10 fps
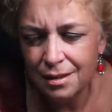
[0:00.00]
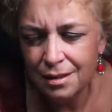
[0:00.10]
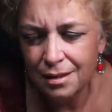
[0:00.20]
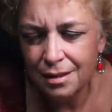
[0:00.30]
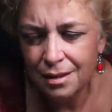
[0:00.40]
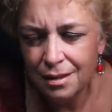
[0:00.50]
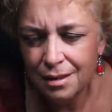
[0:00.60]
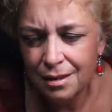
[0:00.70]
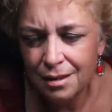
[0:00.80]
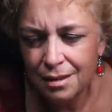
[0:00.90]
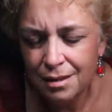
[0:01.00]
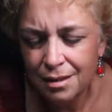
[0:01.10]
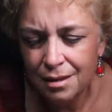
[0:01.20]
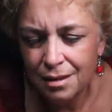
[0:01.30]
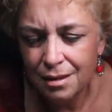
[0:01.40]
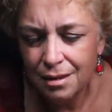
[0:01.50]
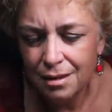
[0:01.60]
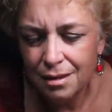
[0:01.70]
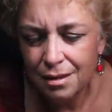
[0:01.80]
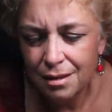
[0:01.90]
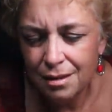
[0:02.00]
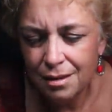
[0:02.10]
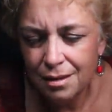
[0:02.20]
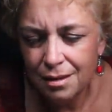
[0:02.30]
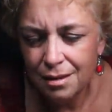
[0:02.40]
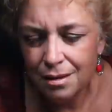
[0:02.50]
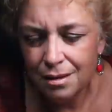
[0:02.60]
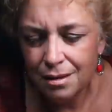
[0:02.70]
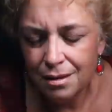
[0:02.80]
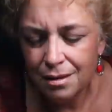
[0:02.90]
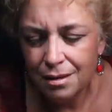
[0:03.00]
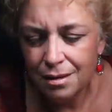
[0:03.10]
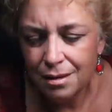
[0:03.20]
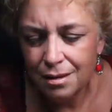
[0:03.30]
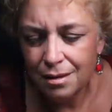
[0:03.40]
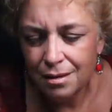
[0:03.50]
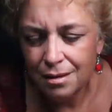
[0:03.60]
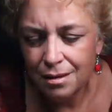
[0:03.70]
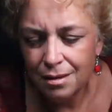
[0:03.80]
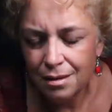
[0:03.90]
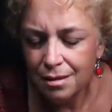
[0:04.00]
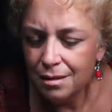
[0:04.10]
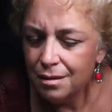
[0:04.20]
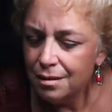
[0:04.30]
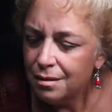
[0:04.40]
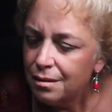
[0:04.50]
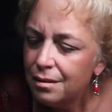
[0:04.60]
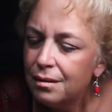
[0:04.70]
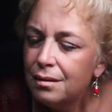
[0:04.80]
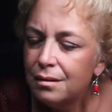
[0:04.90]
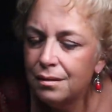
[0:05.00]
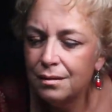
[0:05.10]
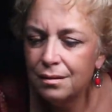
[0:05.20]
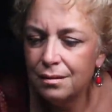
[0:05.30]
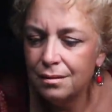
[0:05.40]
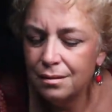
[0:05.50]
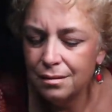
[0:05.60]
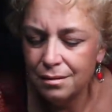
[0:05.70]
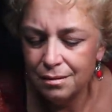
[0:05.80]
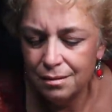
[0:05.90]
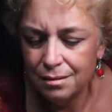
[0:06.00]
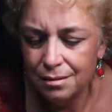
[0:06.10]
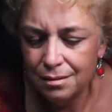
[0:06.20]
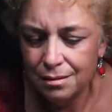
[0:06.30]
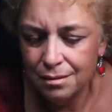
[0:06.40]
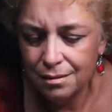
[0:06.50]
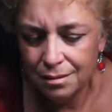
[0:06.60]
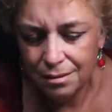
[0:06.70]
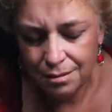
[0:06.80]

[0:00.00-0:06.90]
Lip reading: (silence)